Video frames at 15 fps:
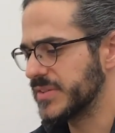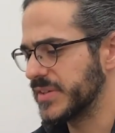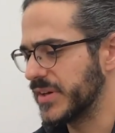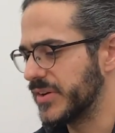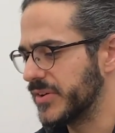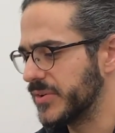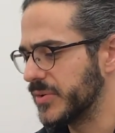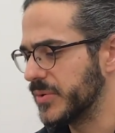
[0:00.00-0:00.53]

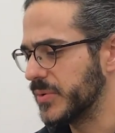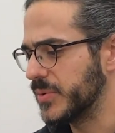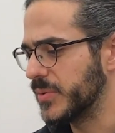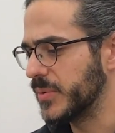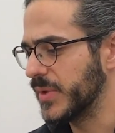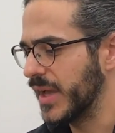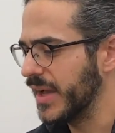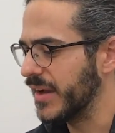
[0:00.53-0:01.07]

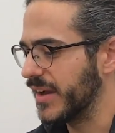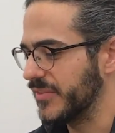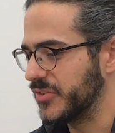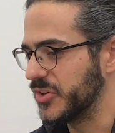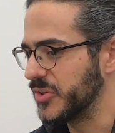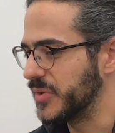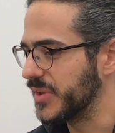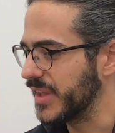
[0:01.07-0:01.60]
So
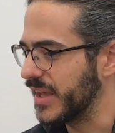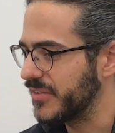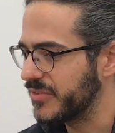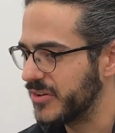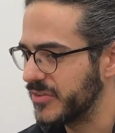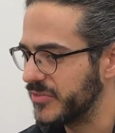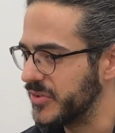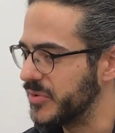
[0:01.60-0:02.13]
after doing
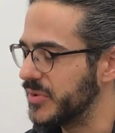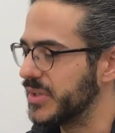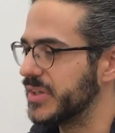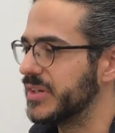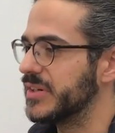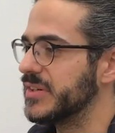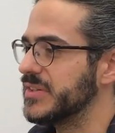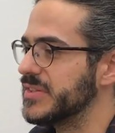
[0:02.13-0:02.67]
that for a few
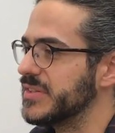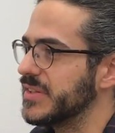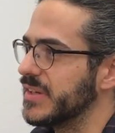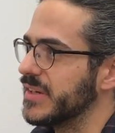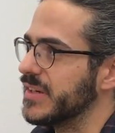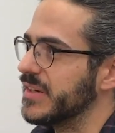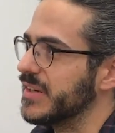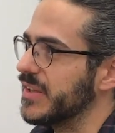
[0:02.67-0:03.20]

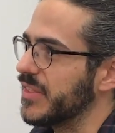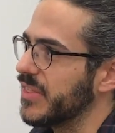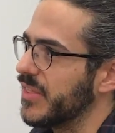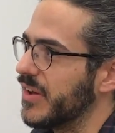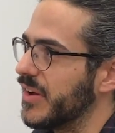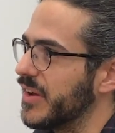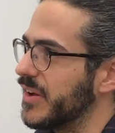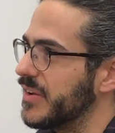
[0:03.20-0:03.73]
years, I
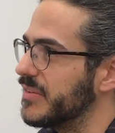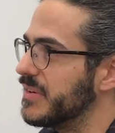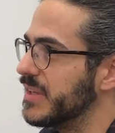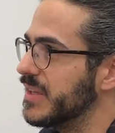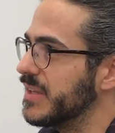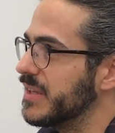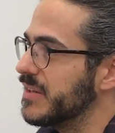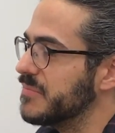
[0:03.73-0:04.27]
thought
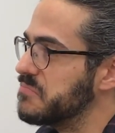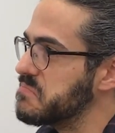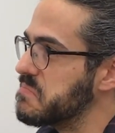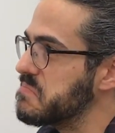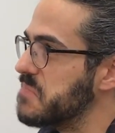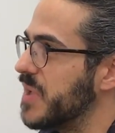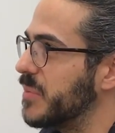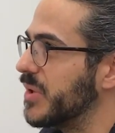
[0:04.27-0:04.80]

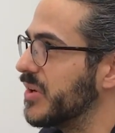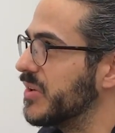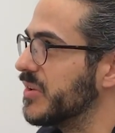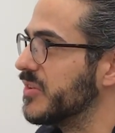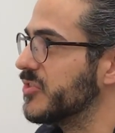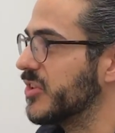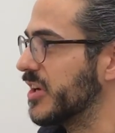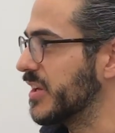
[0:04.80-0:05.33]
maybe
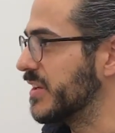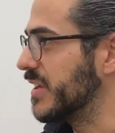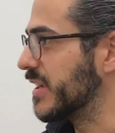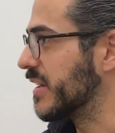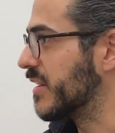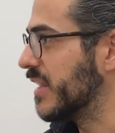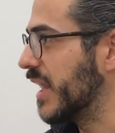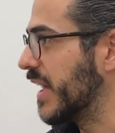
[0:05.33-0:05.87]
I'll try to
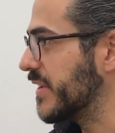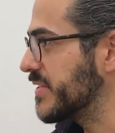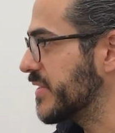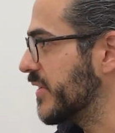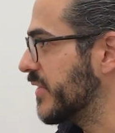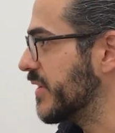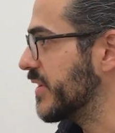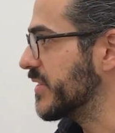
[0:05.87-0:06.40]
take a
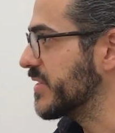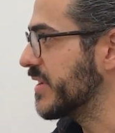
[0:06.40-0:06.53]
class on